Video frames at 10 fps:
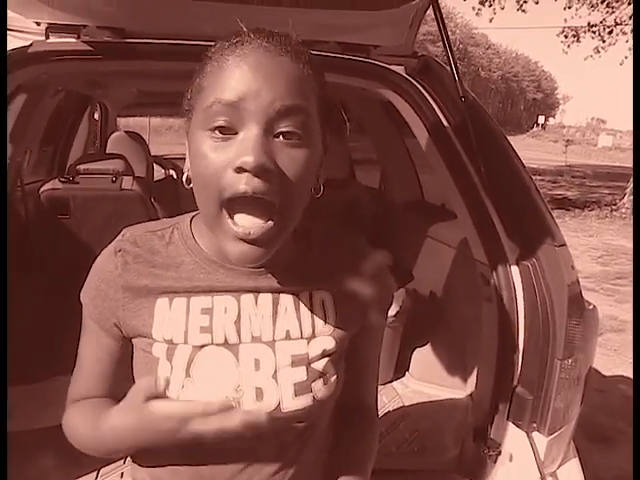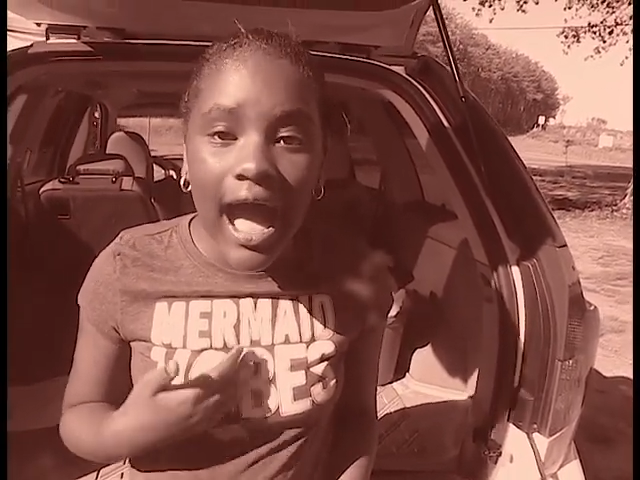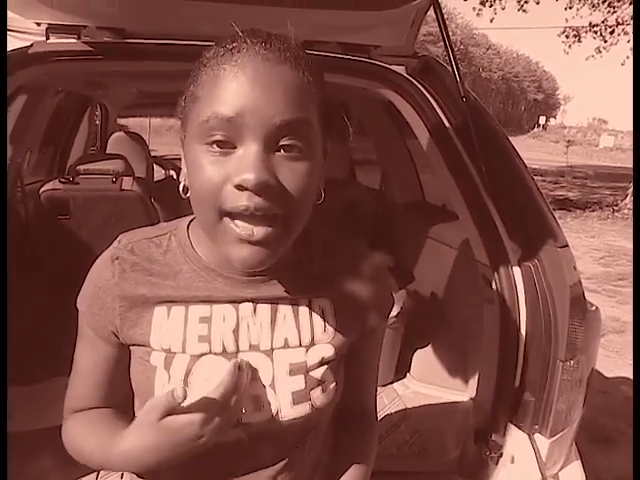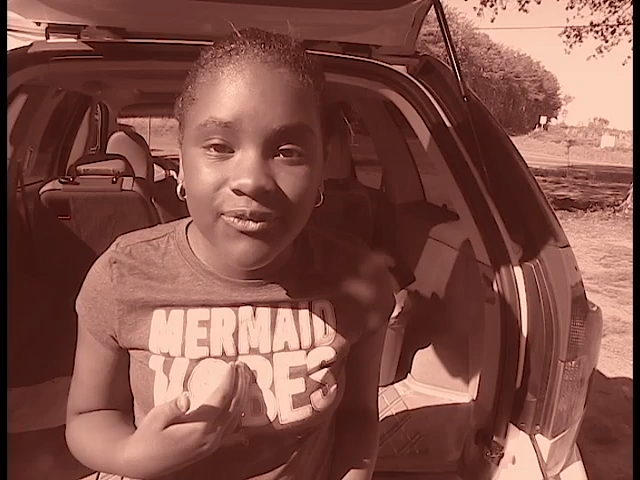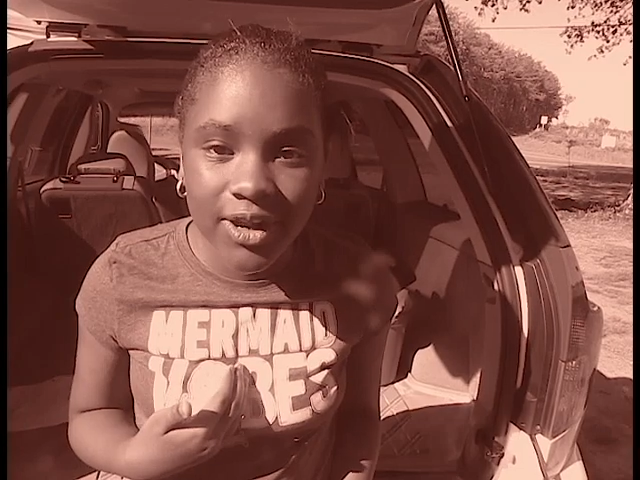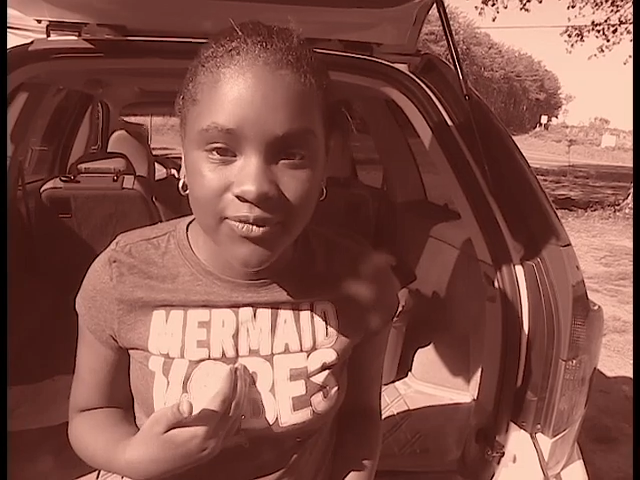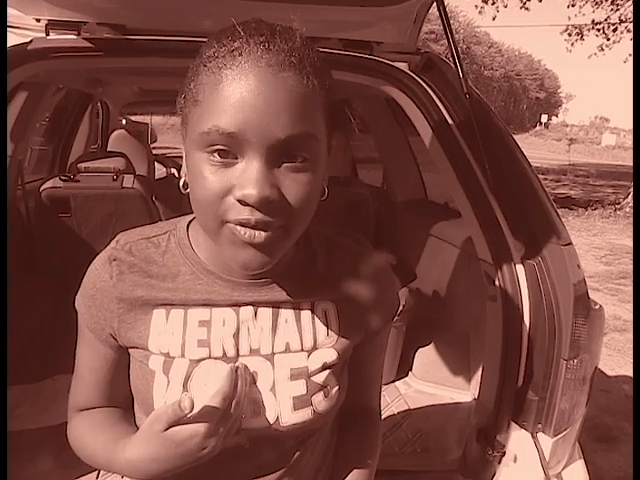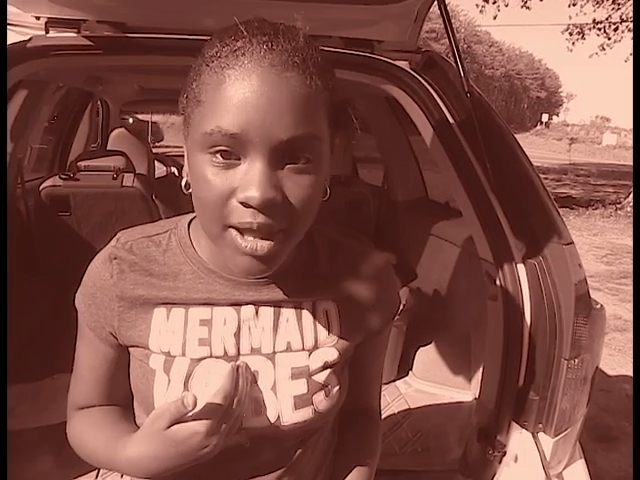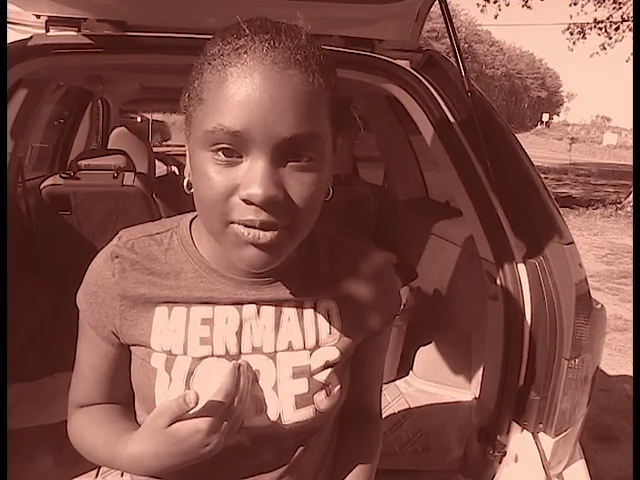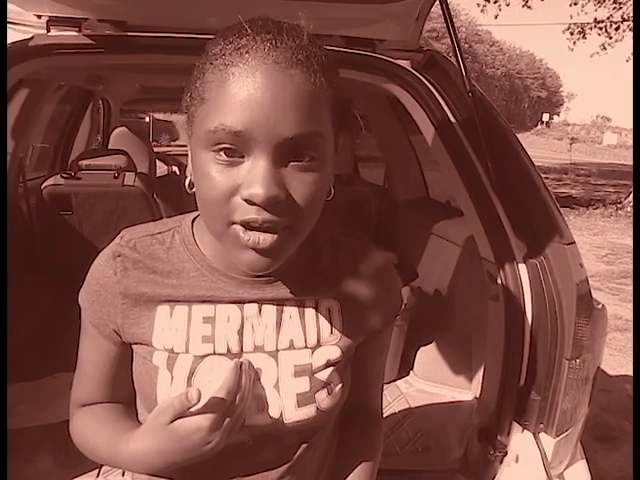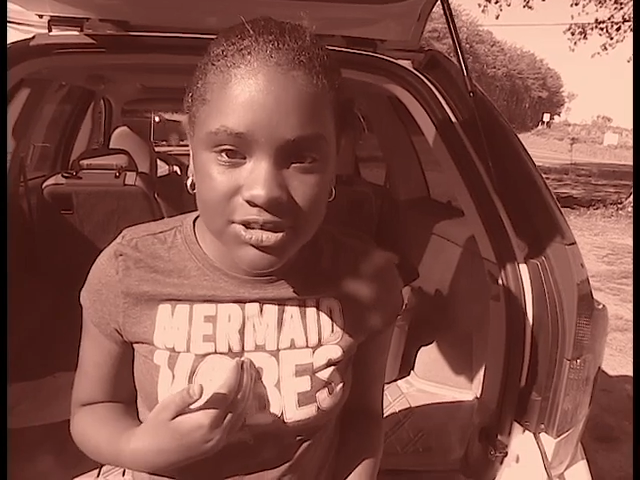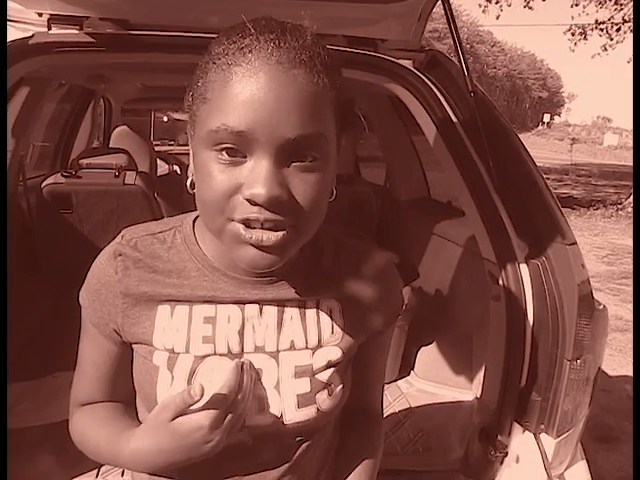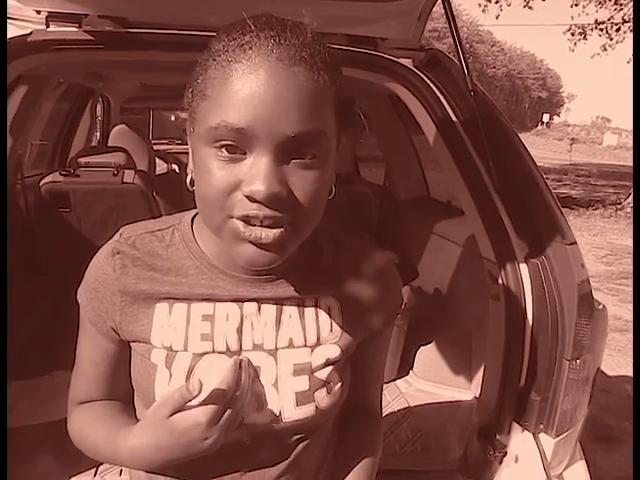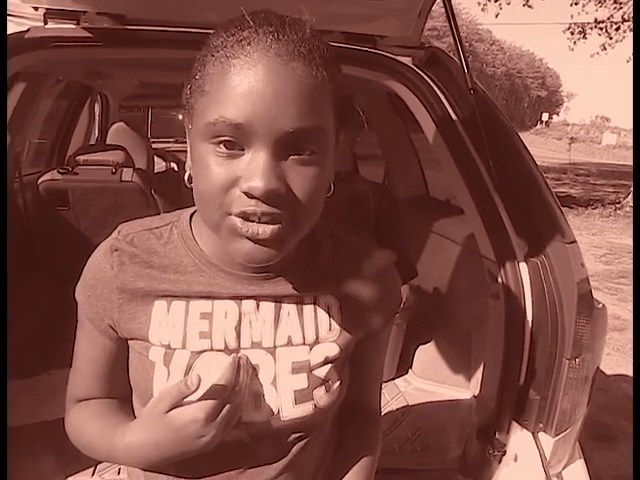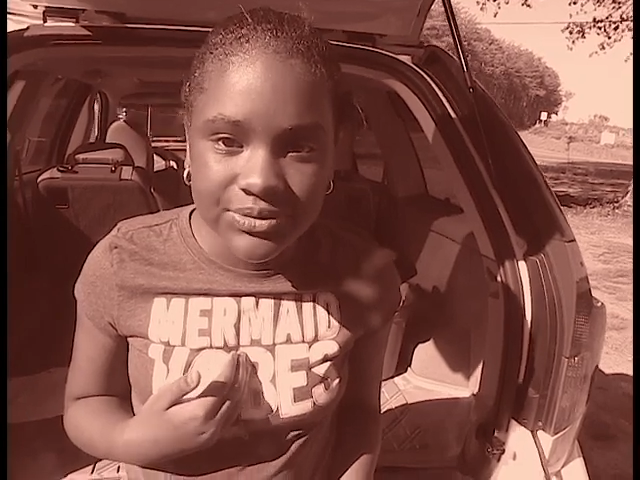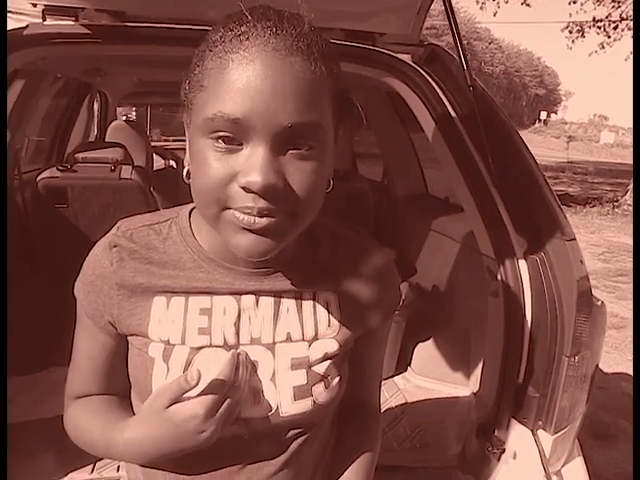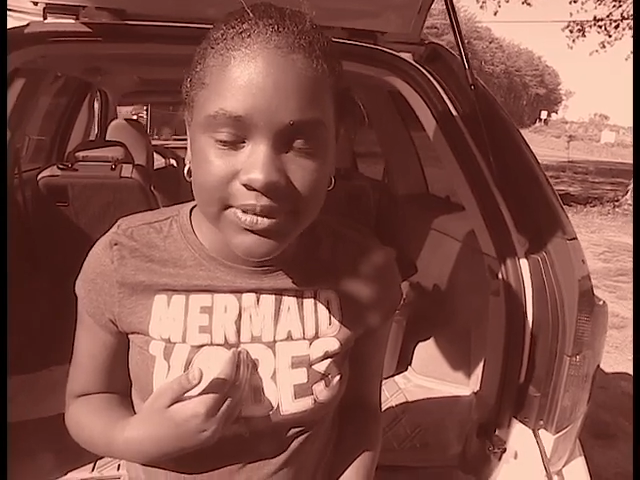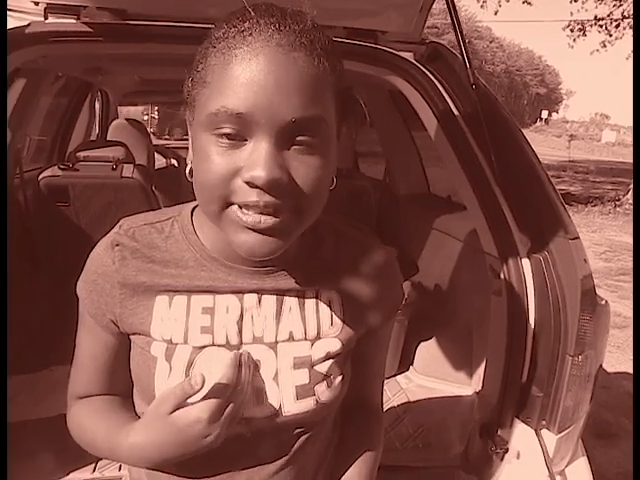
I found a free app called Zoom